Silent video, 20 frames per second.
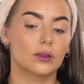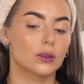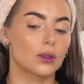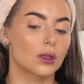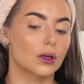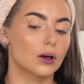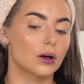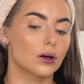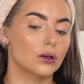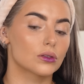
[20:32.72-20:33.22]

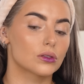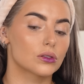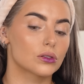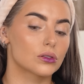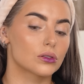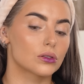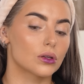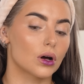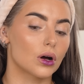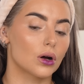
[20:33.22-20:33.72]
They are
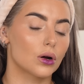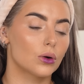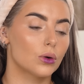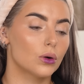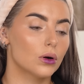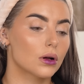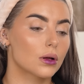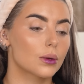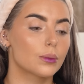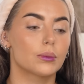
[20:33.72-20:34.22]

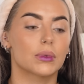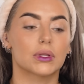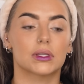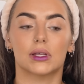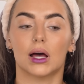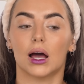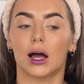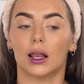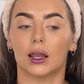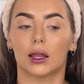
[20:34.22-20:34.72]
so
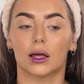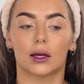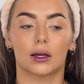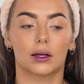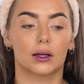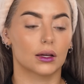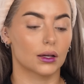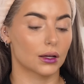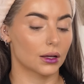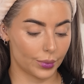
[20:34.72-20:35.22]

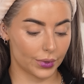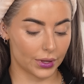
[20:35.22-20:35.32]
metallic.